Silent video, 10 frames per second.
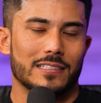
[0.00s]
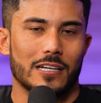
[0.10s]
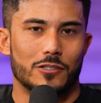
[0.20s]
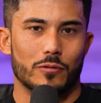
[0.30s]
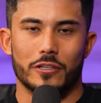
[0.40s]
in
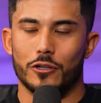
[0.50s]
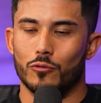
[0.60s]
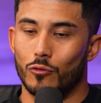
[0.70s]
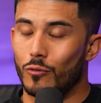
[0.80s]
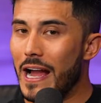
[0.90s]
touch with
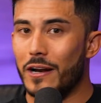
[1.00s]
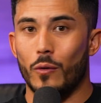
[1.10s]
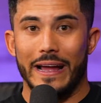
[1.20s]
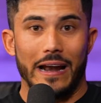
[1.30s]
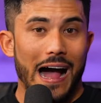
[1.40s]
you right
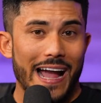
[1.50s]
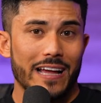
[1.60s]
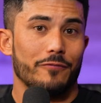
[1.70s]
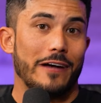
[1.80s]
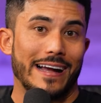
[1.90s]
away. And I,
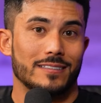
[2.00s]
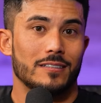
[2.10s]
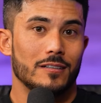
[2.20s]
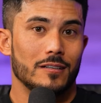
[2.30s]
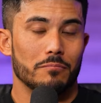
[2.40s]
in fact,